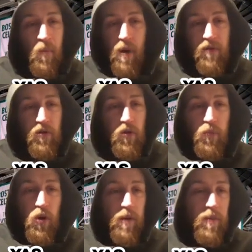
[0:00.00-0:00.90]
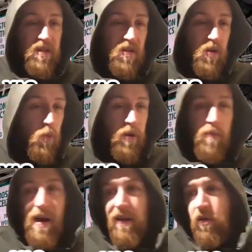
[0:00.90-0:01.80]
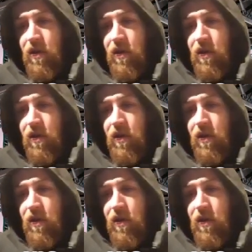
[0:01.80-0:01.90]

whether you put him as a sole big man or